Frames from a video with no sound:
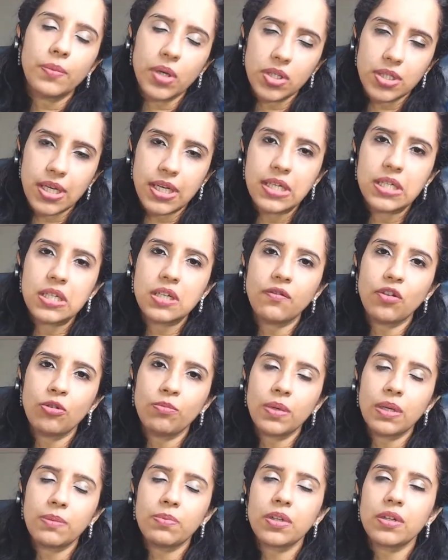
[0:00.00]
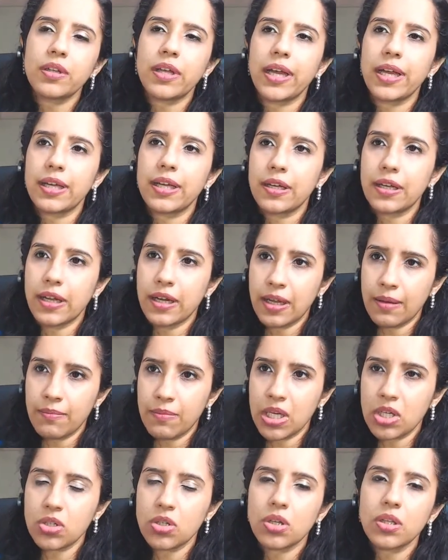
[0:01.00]
because I interview people, I
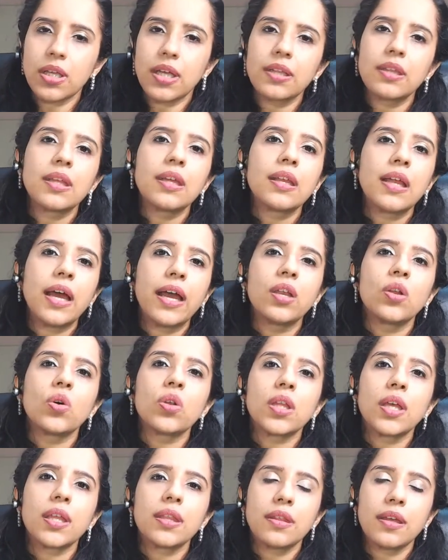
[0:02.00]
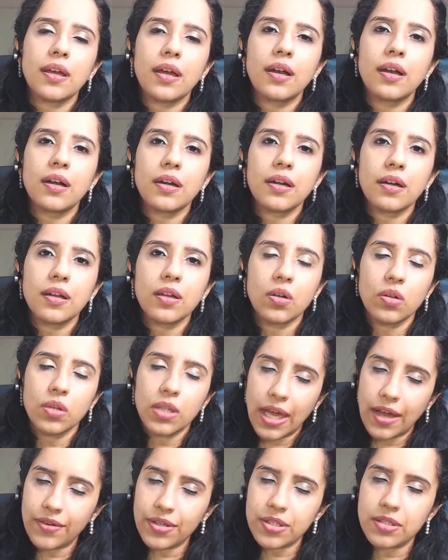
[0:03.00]
make sure that I know that they are,
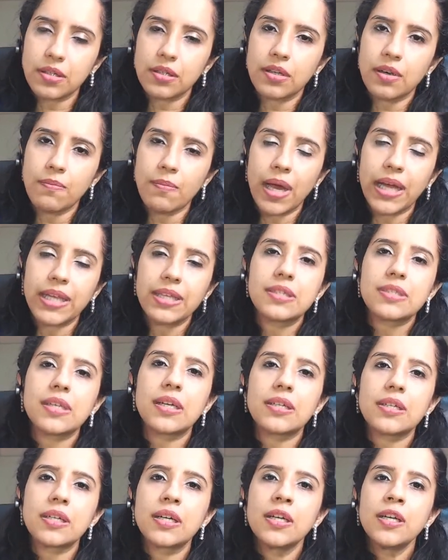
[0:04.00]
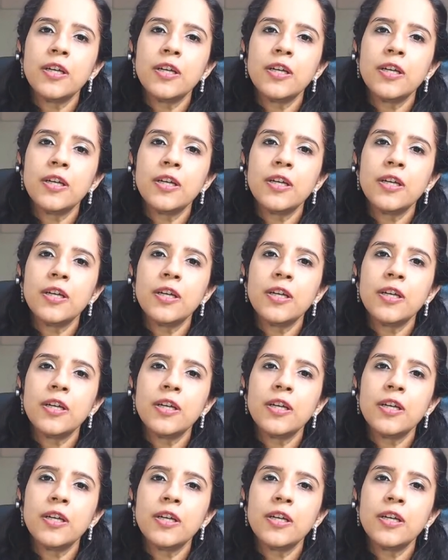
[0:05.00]
they have a certain mindset.